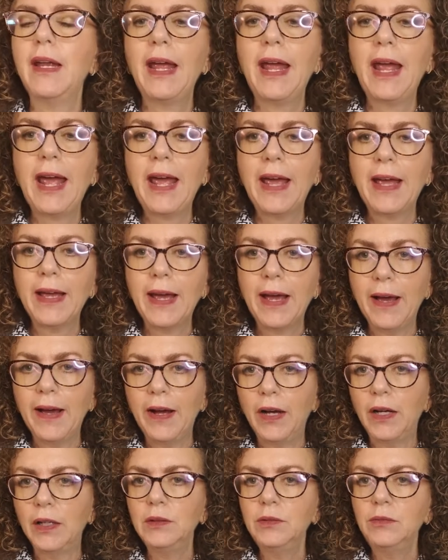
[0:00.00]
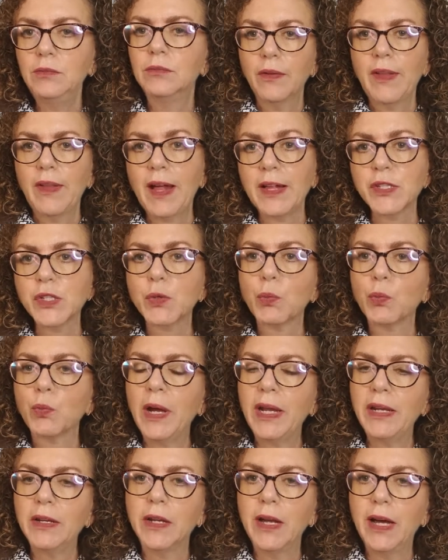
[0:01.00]
AL. That's
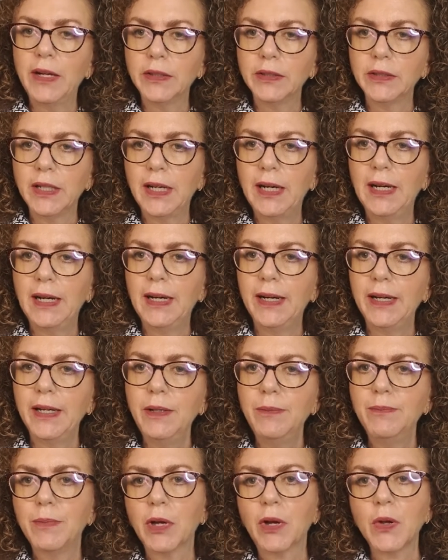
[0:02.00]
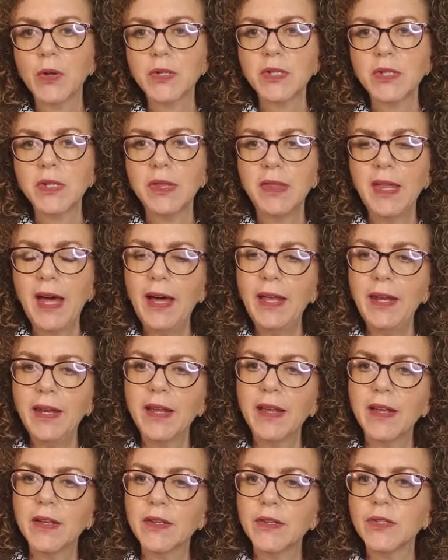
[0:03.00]
retinaldehyde because that
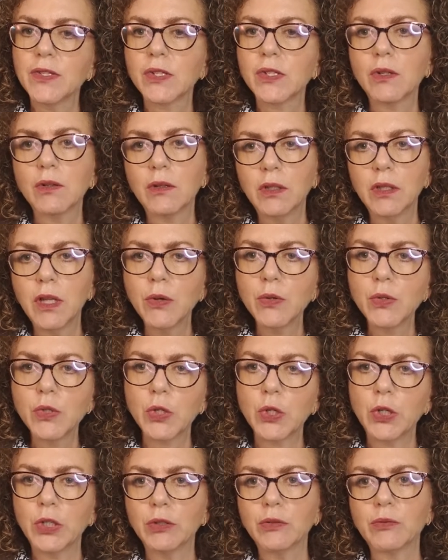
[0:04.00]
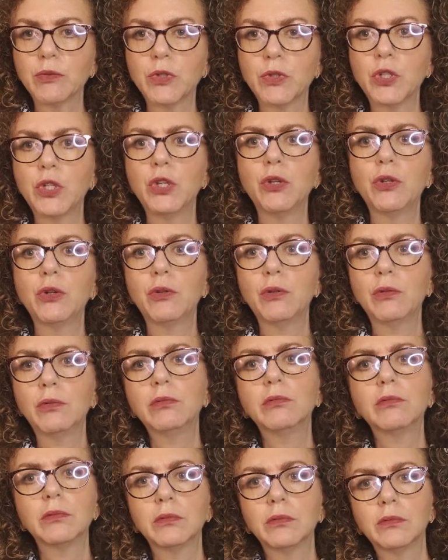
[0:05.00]
is closer to
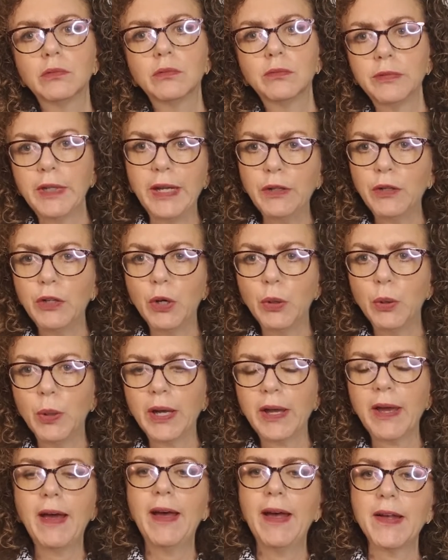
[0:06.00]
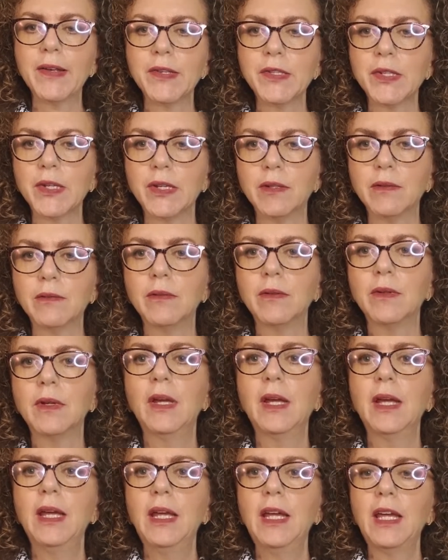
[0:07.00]
retinoic acid.
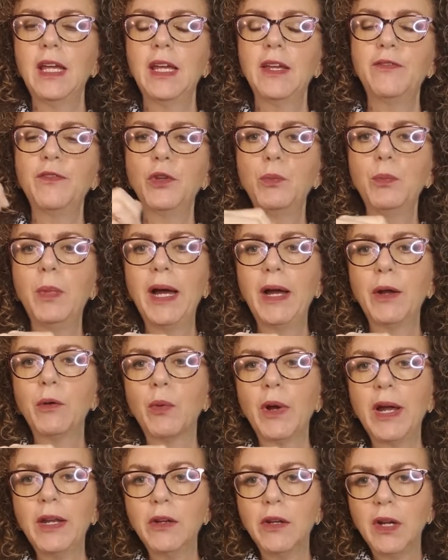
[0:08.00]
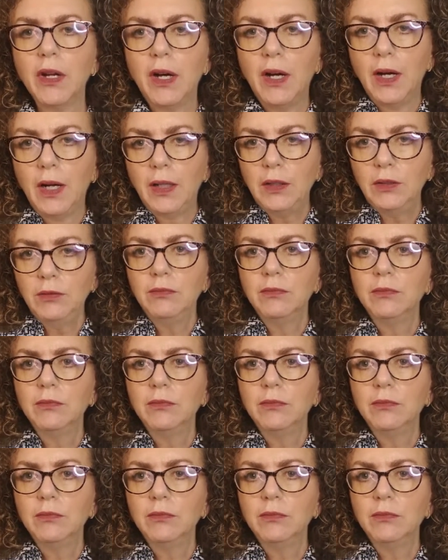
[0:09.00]
If you buy retinol,